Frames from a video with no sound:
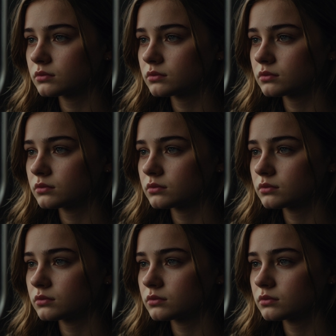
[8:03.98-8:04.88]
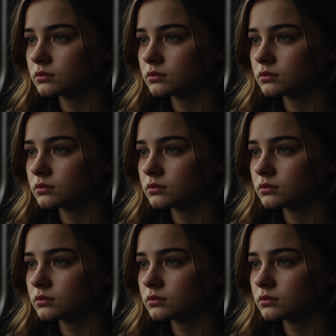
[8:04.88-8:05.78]

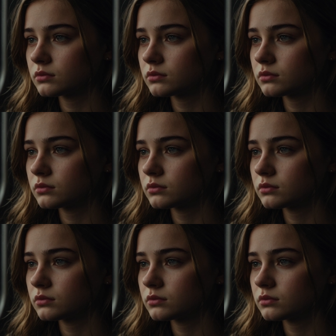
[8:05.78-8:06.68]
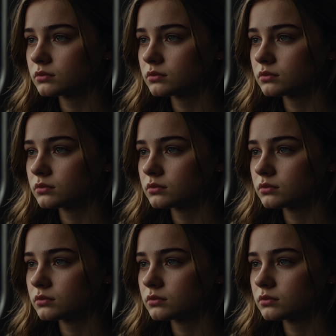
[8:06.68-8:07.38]
(no one is talking)